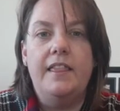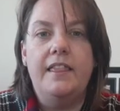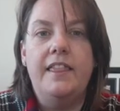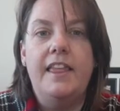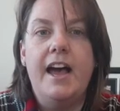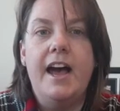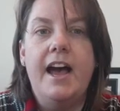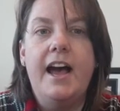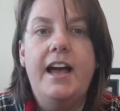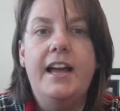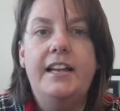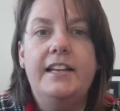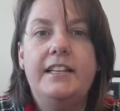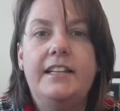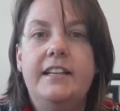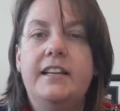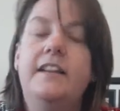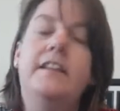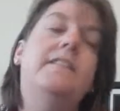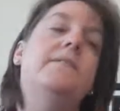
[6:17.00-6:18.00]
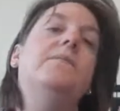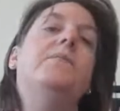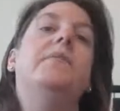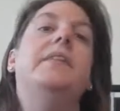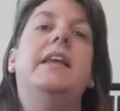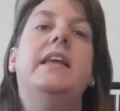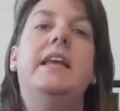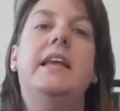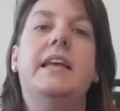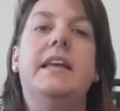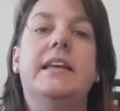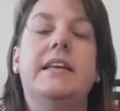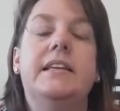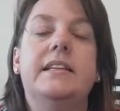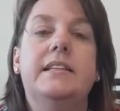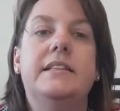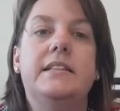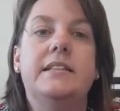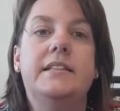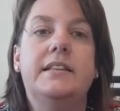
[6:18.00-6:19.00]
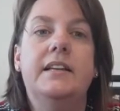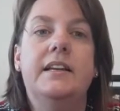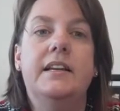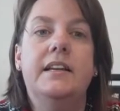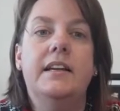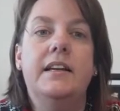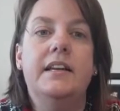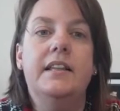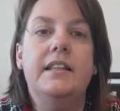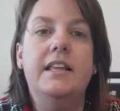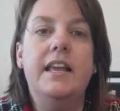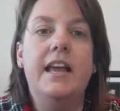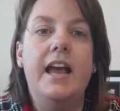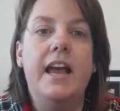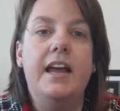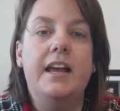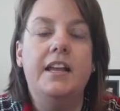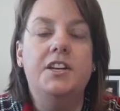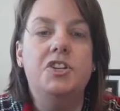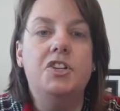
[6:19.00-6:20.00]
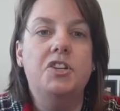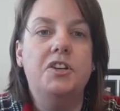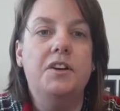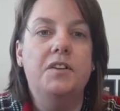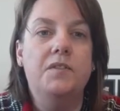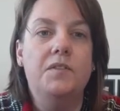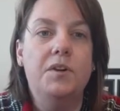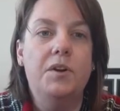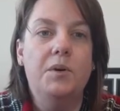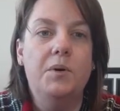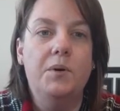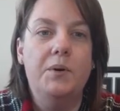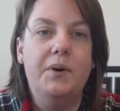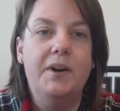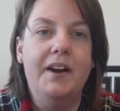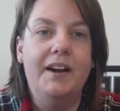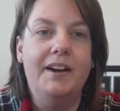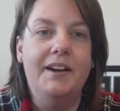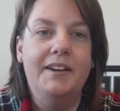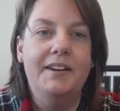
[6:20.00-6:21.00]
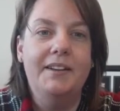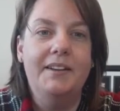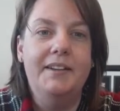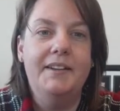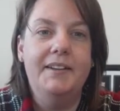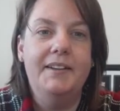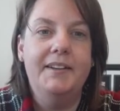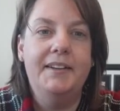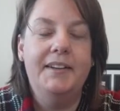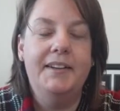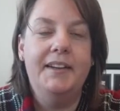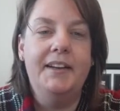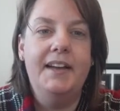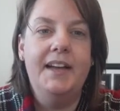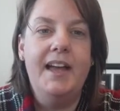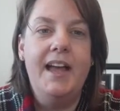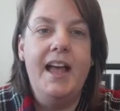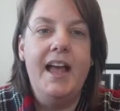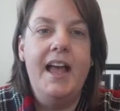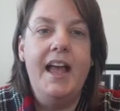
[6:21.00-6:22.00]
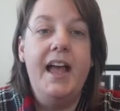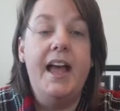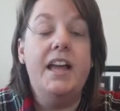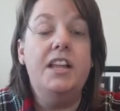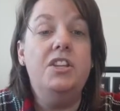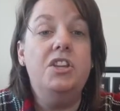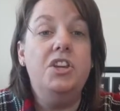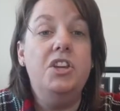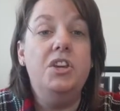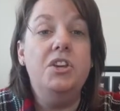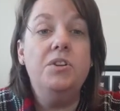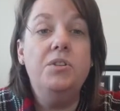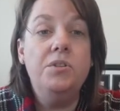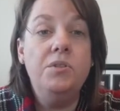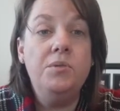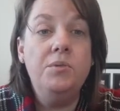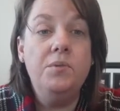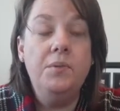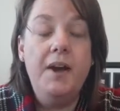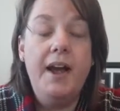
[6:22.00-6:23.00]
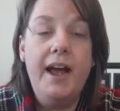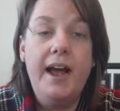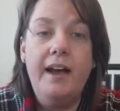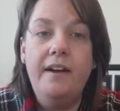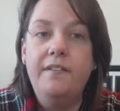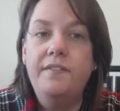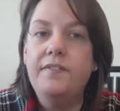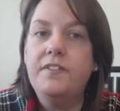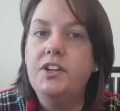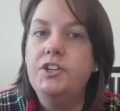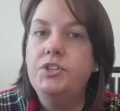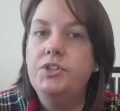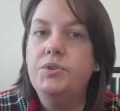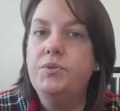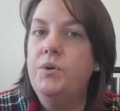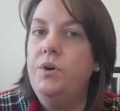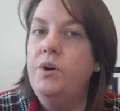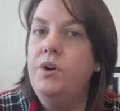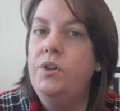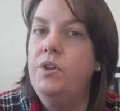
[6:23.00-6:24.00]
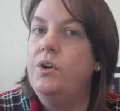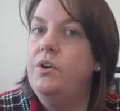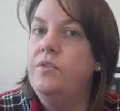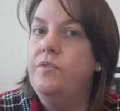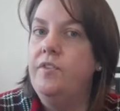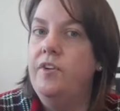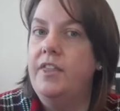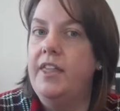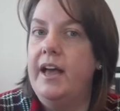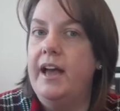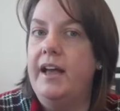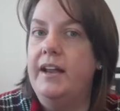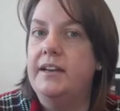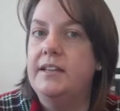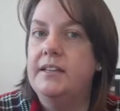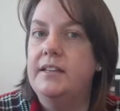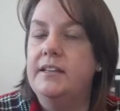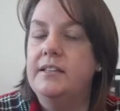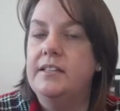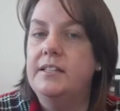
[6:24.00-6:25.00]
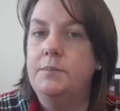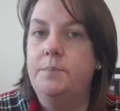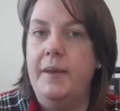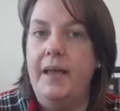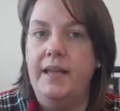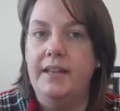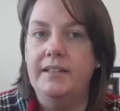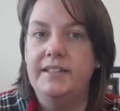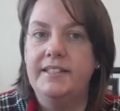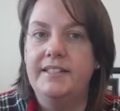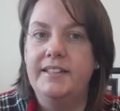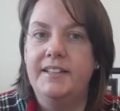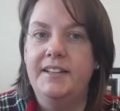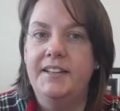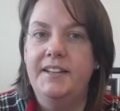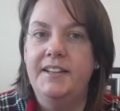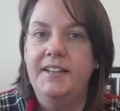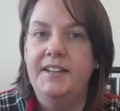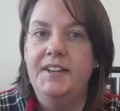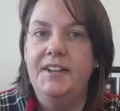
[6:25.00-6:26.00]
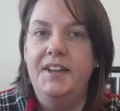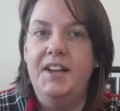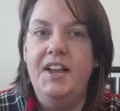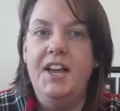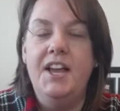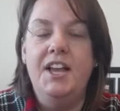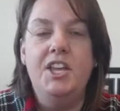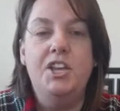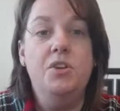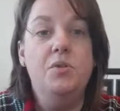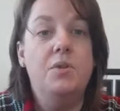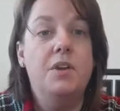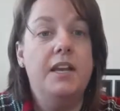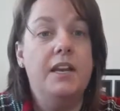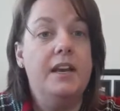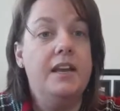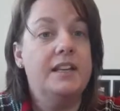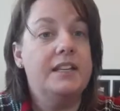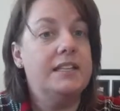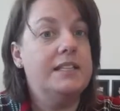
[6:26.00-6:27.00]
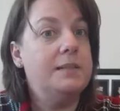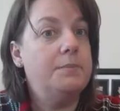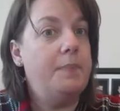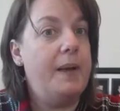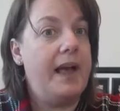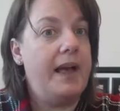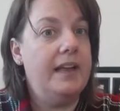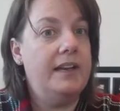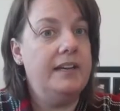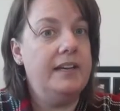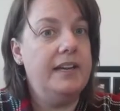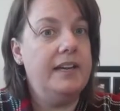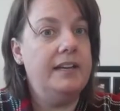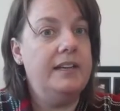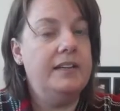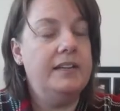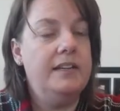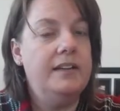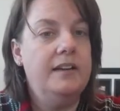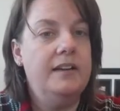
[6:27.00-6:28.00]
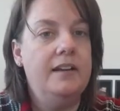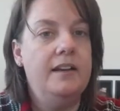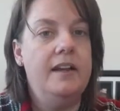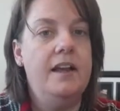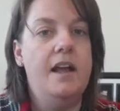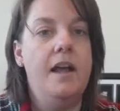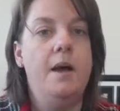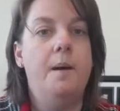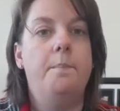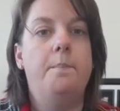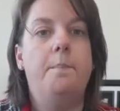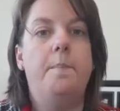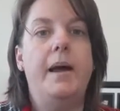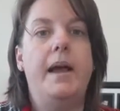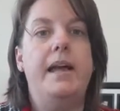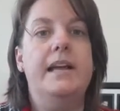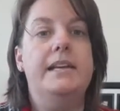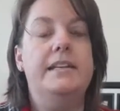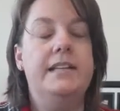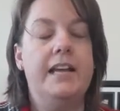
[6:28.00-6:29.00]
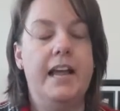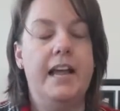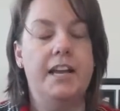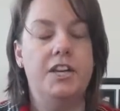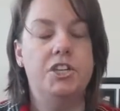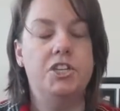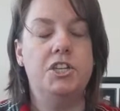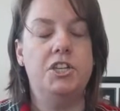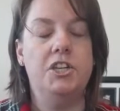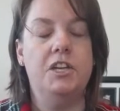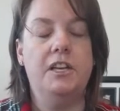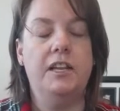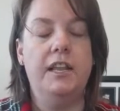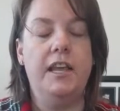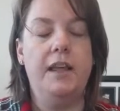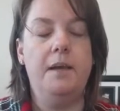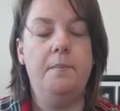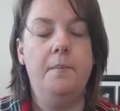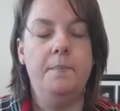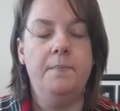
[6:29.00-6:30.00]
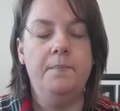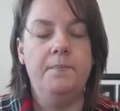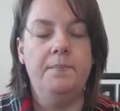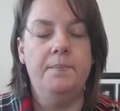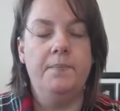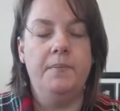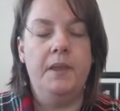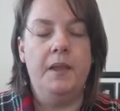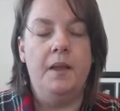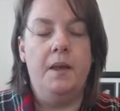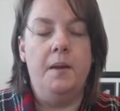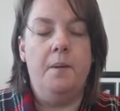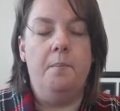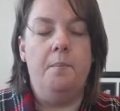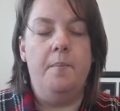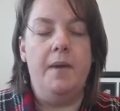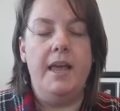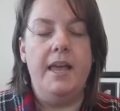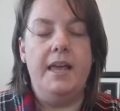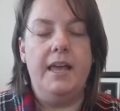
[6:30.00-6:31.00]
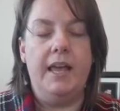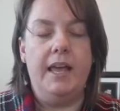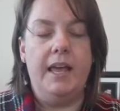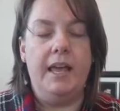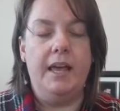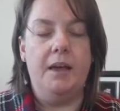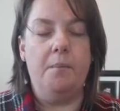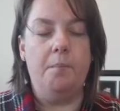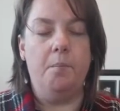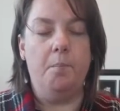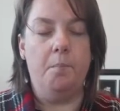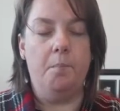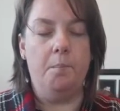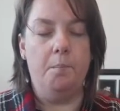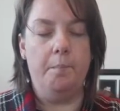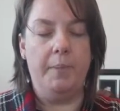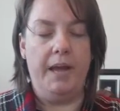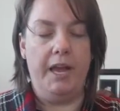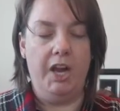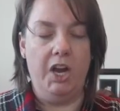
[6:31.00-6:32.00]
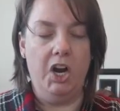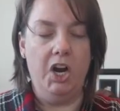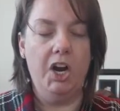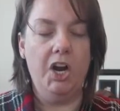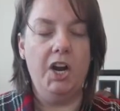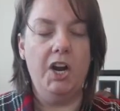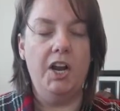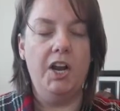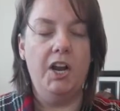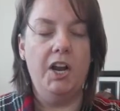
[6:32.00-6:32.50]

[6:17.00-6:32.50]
That is the edge of your aura. And you have control over that space. You can expand it by intentionally making it bigger,